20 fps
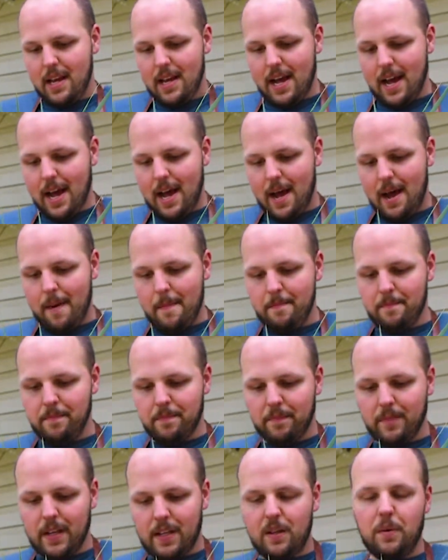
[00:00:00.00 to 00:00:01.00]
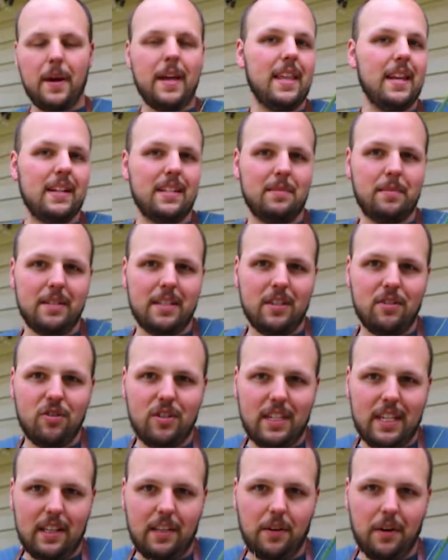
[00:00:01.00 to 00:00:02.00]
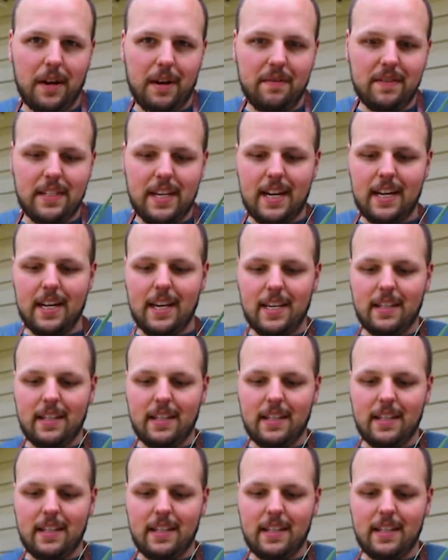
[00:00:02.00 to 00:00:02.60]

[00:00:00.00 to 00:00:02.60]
the way that it's positioned at the gravesite,